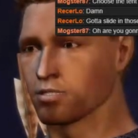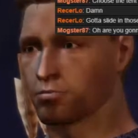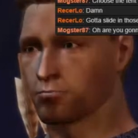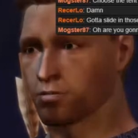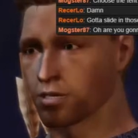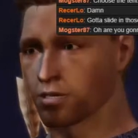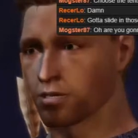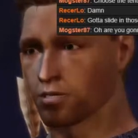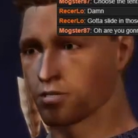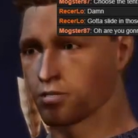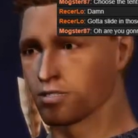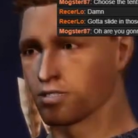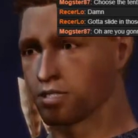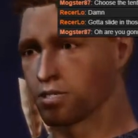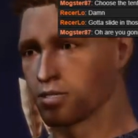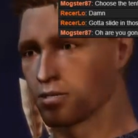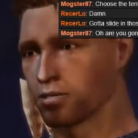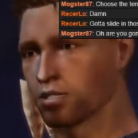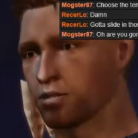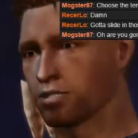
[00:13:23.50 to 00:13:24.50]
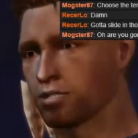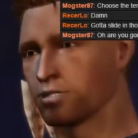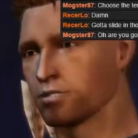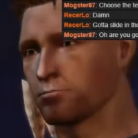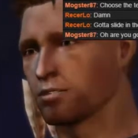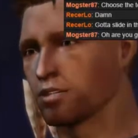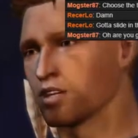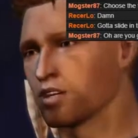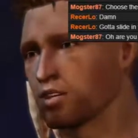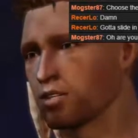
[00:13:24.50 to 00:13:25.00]
Same way you did. You drink
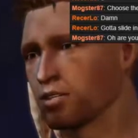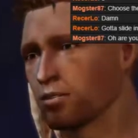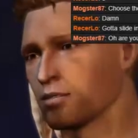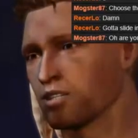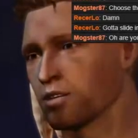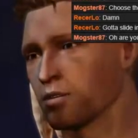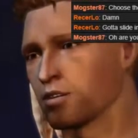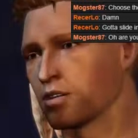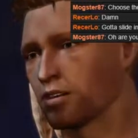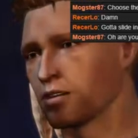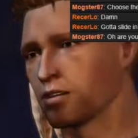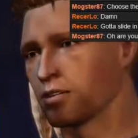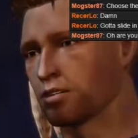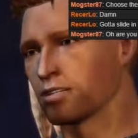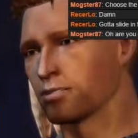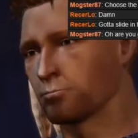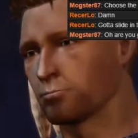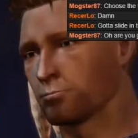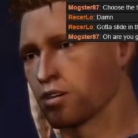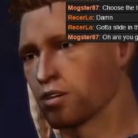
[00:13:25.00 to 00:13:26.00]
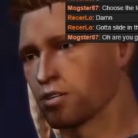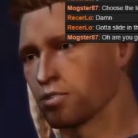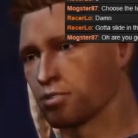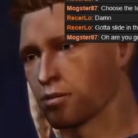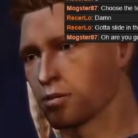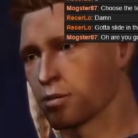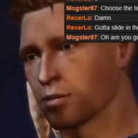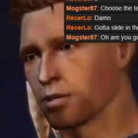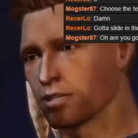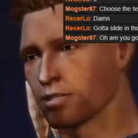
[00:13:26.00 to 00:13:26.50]
some blood, you choke on it, and
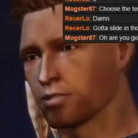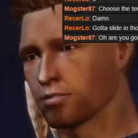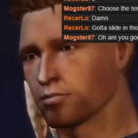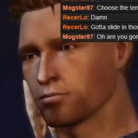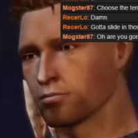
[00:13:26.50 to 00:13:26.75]
pass out.